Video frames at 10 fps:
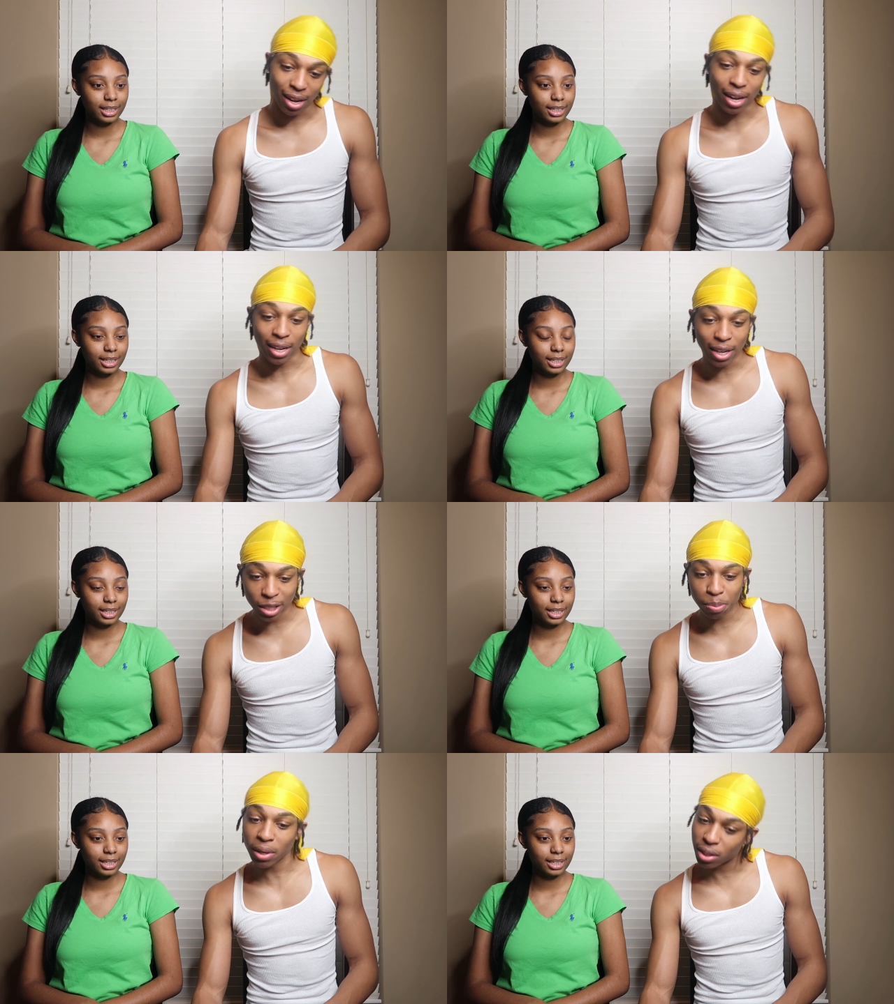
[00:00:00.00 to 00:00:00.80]
Speaker 1: Hey, he
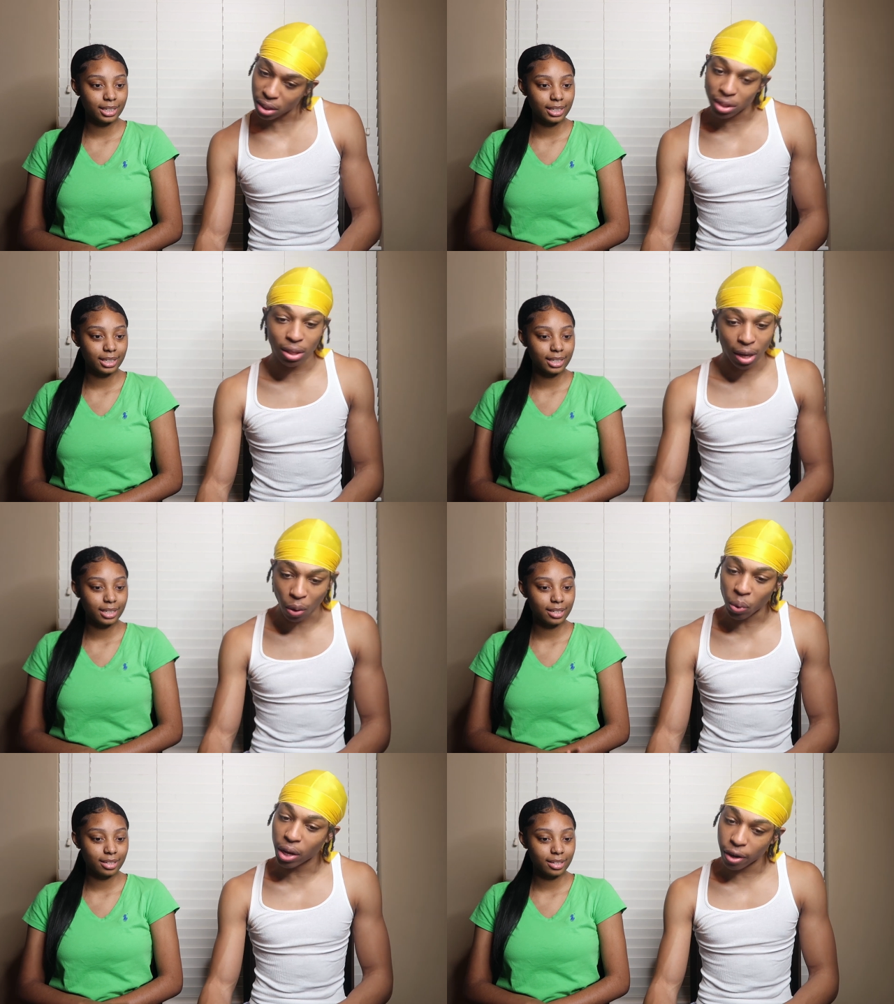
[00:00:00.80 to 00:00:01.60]
can spit that shit. Now
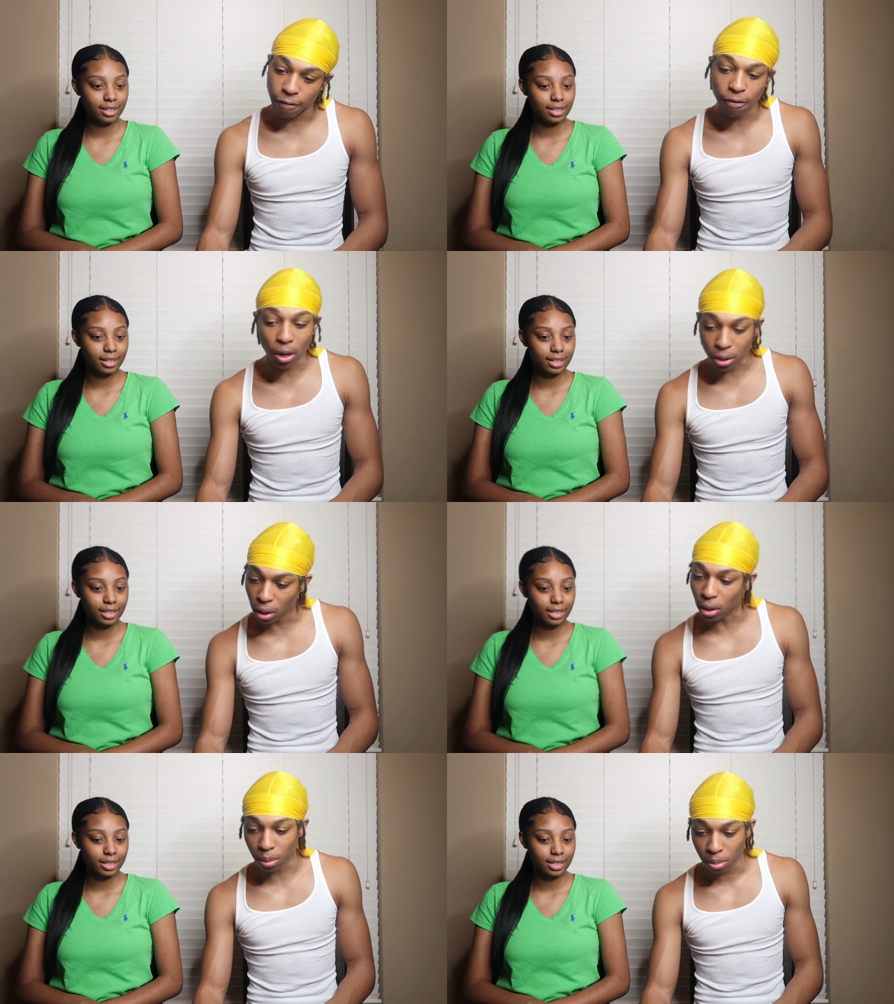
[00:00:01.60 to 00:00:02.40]
don't get it fucked
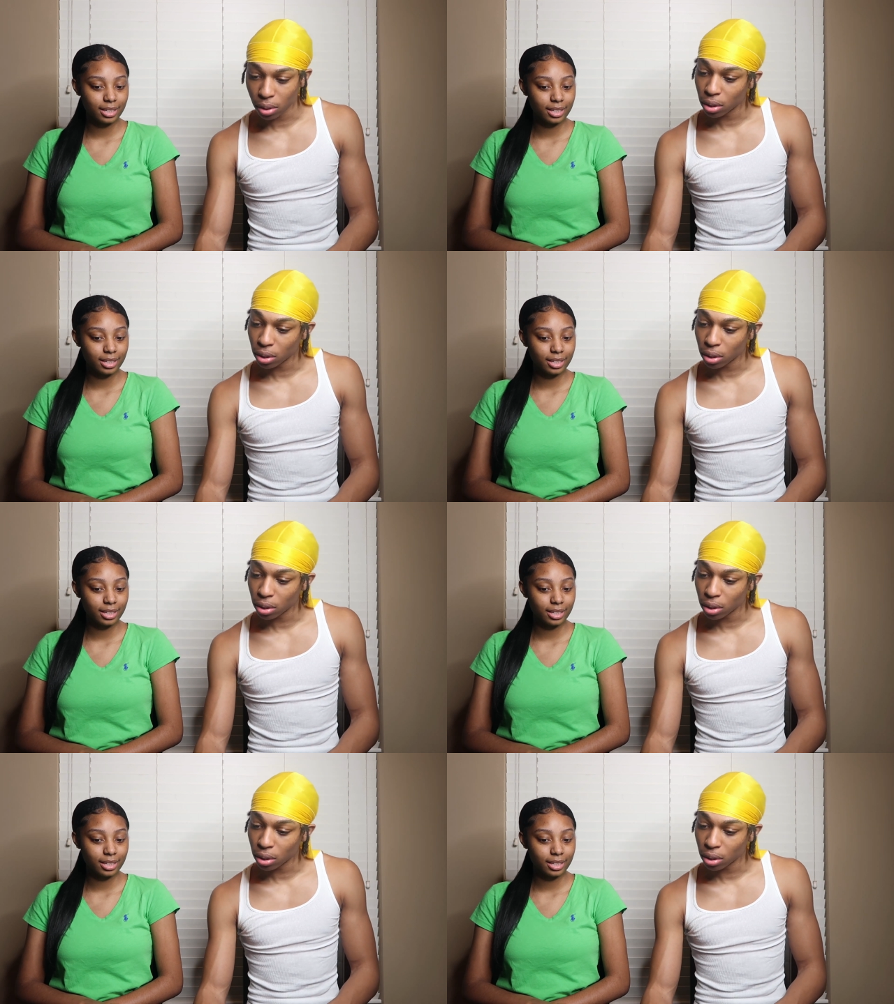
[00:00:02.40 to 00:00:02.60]
up.